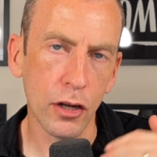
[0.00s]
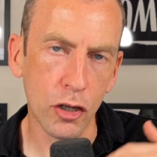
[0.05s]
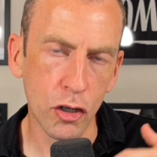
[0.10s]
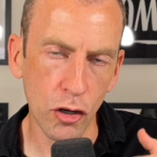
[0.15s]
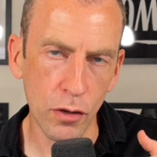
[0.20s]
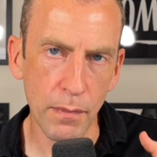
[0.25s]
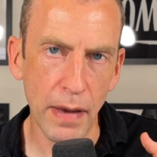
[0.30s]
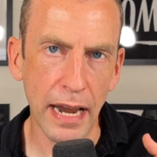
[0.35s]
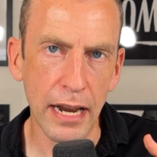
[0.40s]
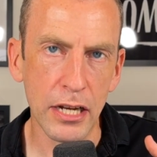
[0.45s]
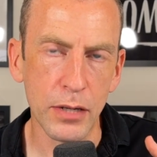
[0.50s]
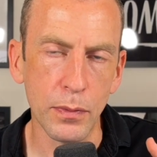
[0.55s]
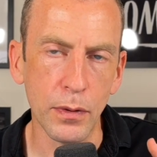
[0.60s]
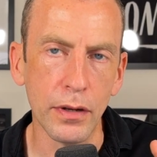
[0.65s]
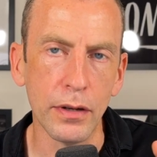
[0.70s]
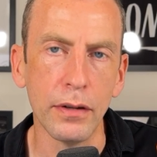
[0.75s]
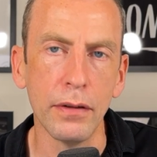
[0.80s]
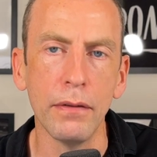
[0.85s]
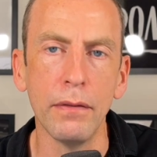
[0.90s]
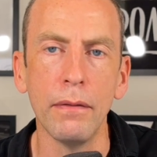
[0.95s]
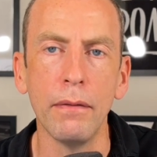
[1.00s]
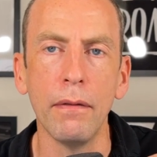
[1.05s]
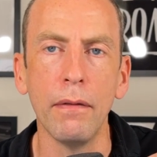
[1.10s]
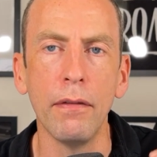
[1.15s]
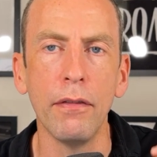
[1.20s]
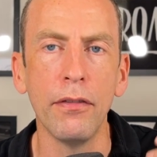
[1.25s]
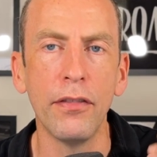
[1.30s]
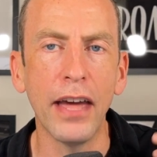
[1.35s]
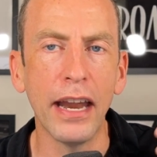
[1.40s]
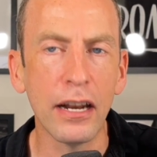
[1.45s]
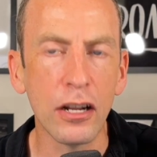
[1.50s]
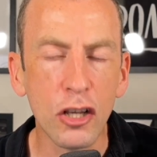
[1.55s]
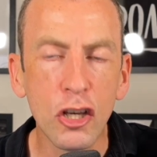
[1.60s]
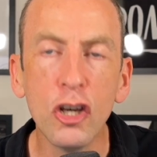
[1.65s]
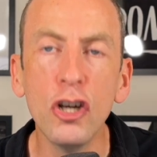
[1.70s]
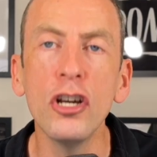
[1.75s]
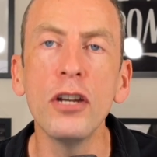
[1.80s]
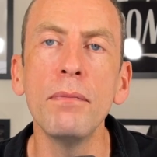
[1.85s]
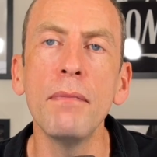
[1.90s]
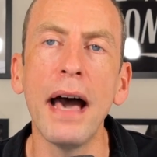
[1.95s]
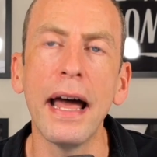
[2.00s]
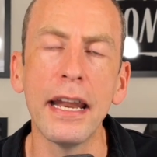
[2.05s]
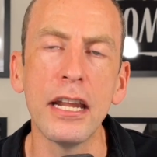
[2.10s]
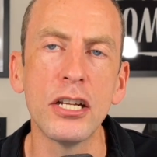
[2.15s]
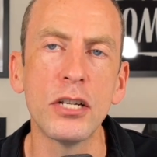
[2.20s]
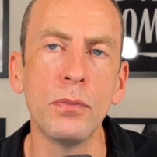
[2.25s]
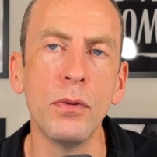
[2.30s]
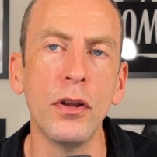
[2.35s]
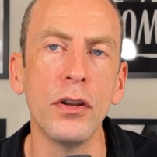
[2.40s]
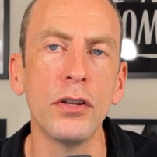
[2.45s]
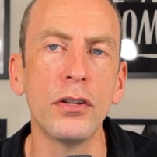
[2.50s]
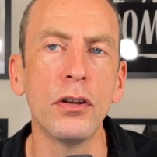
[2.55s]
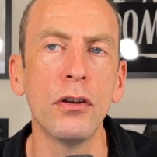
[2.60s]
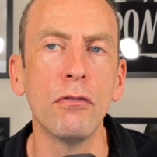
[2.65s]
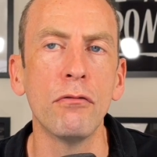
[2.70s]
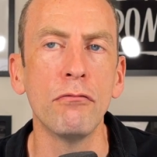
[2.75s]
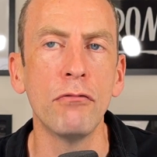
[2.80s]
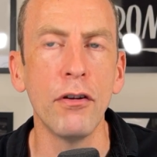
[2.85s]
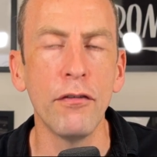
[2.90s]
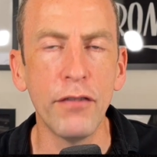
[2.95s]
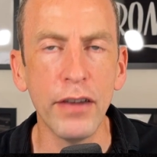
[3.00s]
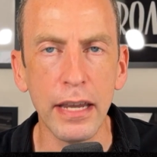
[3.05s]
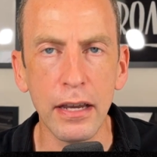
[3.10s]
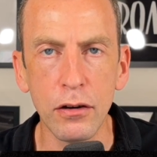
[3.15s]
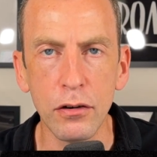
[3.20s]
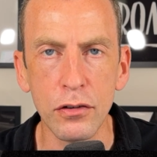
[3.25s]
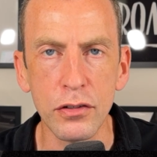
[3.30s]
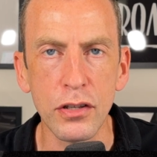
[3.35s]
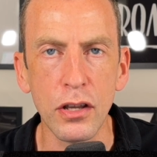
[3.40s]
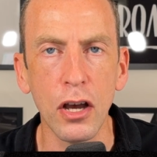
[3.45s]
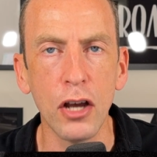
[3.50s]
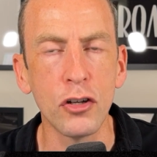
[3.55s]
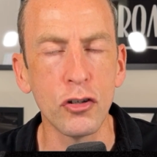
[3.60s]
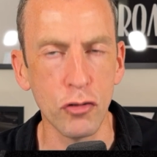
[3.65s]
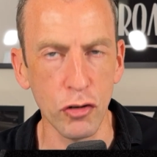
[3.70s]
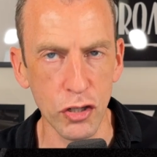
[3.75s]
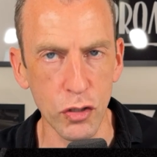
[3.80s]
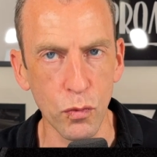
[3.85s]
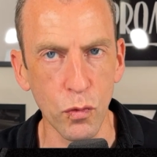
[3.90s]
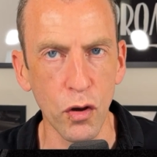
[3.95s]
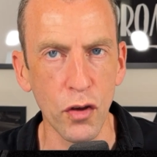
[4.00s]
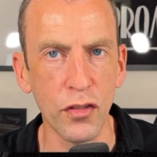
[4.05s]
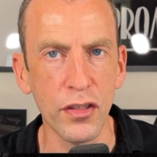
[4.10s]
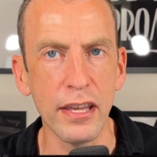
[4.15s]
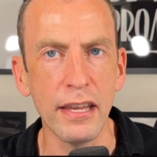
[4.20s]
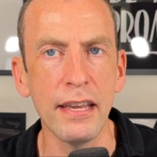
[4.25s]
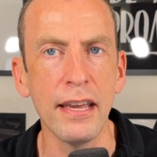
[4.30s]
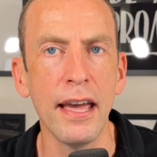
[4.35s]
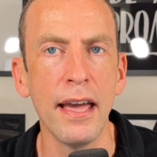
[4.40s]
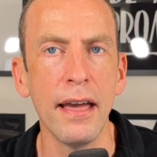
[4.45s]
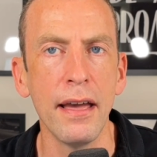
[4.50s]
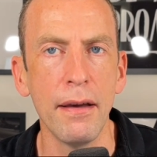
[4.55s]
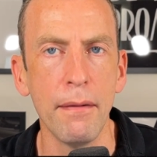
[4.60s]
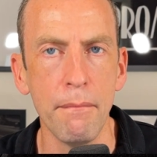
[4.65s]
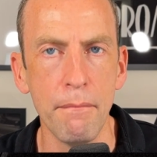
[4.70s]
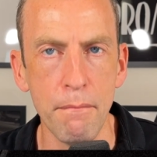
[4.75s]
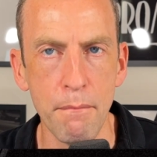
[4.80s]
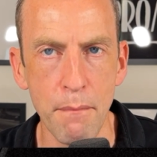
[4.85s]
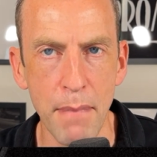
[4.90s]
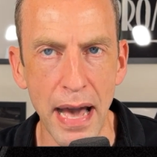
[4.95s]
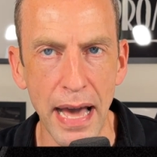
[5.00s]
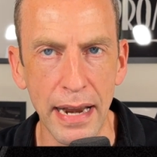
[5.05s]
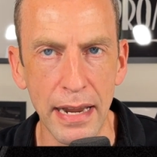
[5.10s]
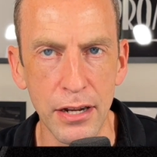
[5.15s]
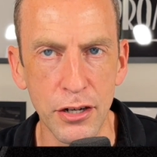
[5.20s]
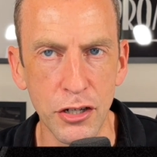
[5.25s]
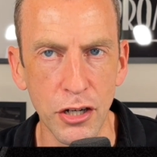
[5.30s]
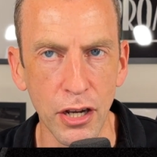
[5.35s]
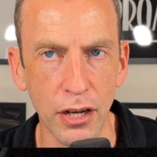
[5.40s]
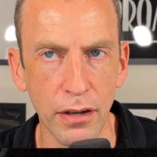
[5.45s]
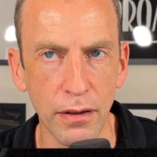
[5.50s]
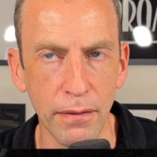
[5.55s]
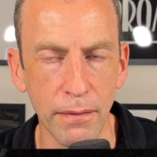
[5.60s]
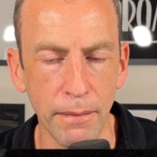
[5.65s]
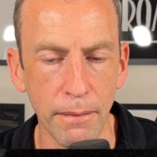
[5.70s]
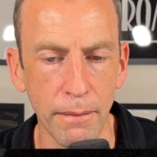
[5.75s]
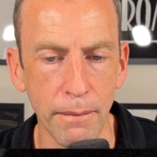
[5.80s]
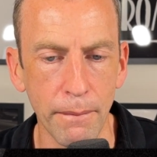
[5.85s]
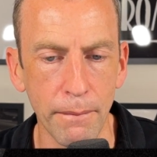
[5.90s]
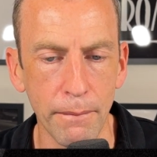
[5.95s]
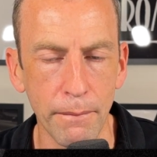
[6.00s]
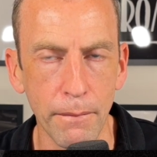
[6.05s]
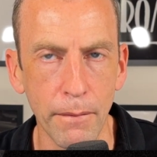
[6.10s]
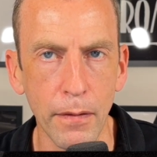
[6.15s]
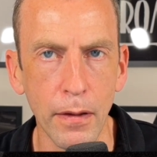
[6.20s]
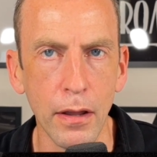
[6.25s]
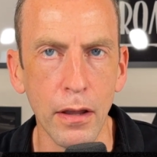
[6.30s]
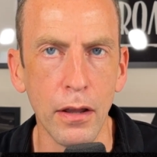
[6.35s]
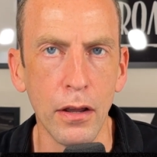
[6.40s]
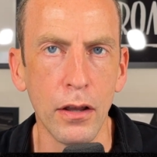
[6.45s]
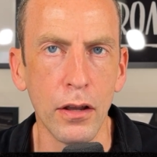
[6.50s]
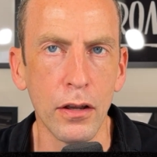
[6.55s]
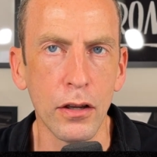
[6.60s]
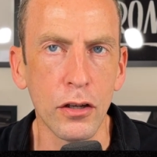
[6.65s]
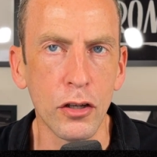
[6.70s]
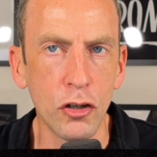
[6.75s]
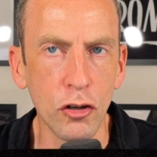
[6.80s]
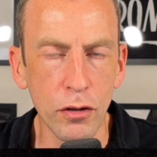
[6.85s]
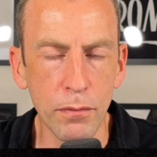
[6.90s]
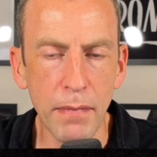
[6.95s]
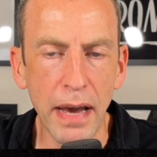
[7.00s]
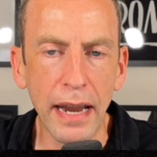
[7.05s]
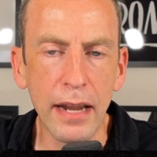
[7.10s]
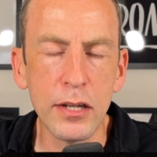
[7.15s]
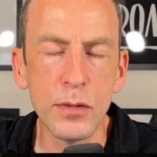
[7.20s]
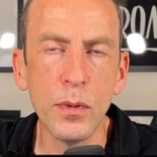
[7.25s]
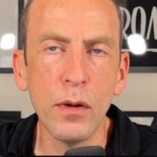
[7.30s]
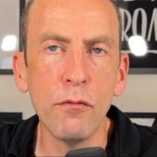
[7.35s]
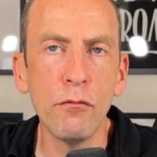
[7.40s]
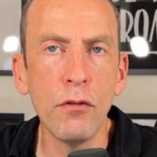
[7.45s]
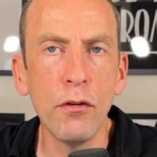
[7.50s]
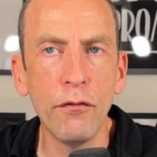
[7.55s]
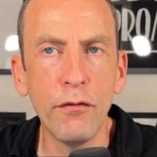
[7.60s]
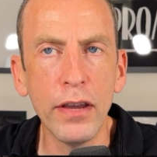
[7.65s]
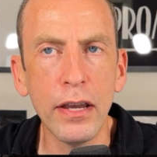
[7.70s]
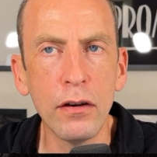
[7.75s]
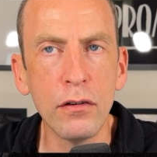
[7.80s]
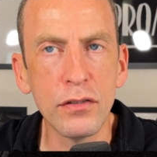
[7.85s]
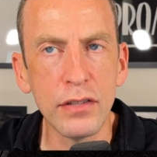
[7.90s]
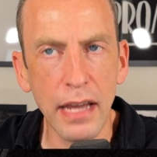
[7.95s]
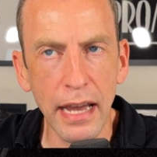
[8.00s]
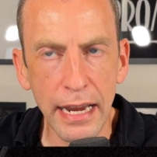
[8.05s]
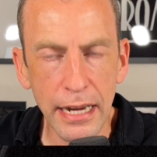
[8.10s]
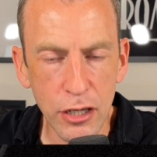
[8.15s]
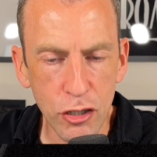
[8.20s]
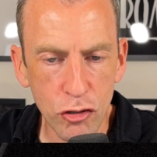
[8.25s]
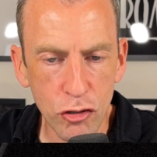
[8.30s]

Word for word: good management. Then good management reveals a trustworthy manager. Good management reveals a